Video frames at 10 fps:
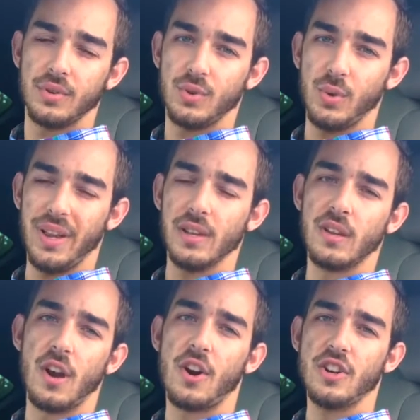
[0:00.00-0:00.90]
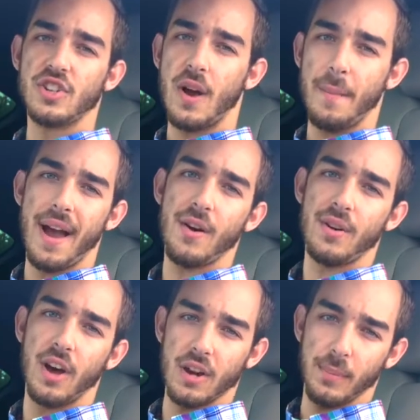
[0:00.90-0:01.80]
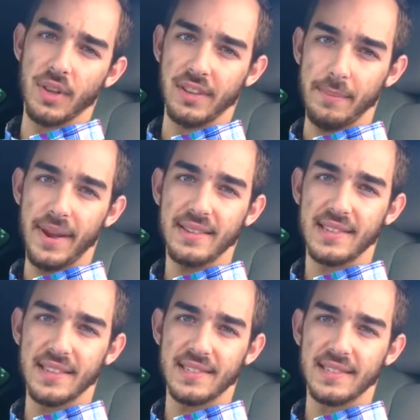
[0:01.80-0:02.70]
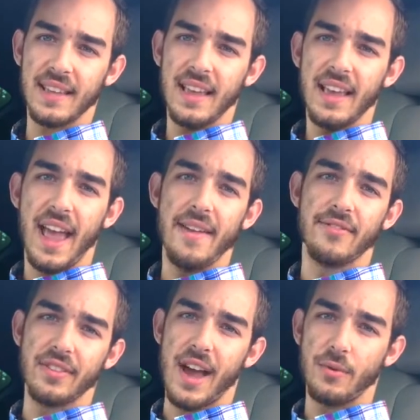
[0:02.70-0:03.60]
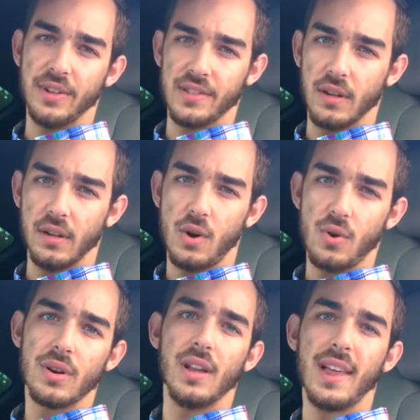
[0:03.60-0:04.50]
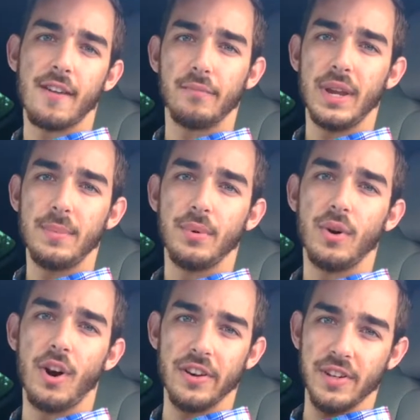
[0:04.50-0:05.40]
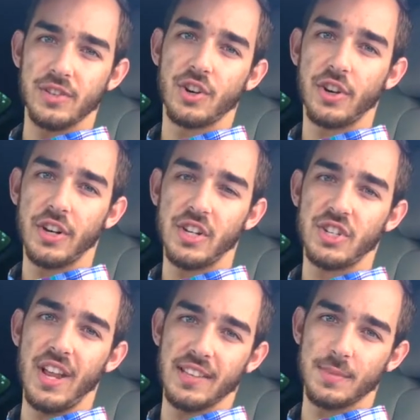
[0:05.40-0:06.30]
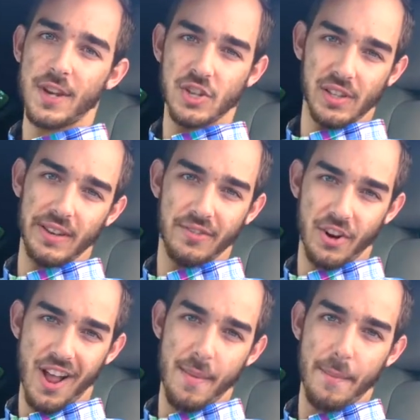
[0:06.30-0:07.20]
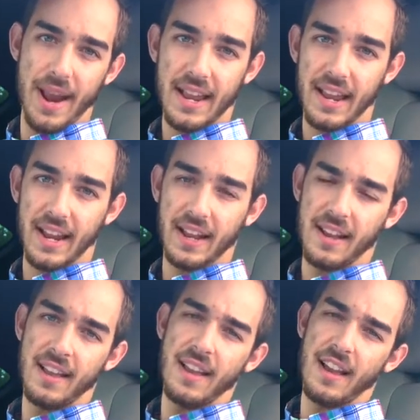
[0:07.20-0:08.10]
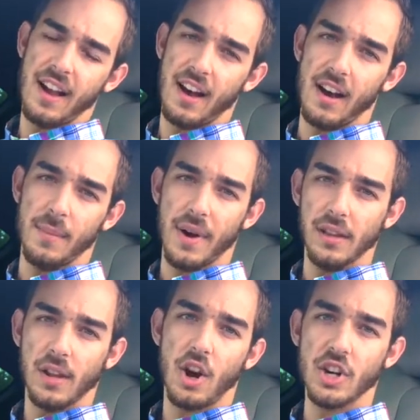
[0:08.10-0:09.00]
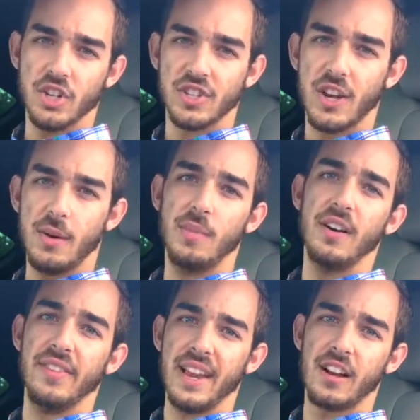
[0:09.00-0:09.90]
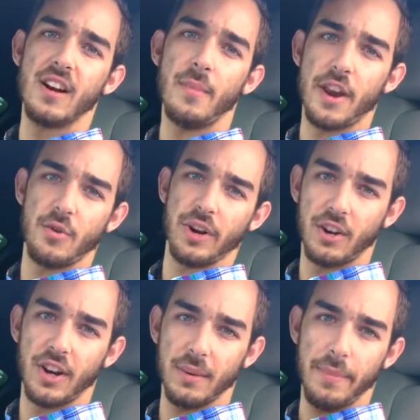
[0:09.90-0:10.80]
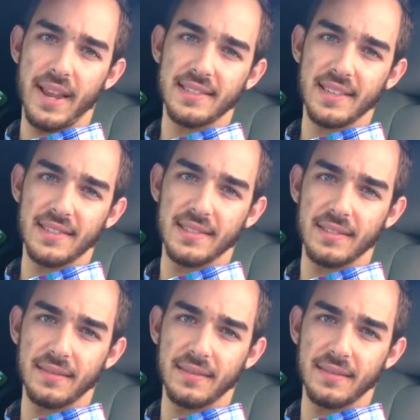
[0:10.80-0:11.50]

to a large amount on a monthly basis, and for that reason alone, a lot of people are discouraged, especially if they're not making a large sum of income on a recurring basis.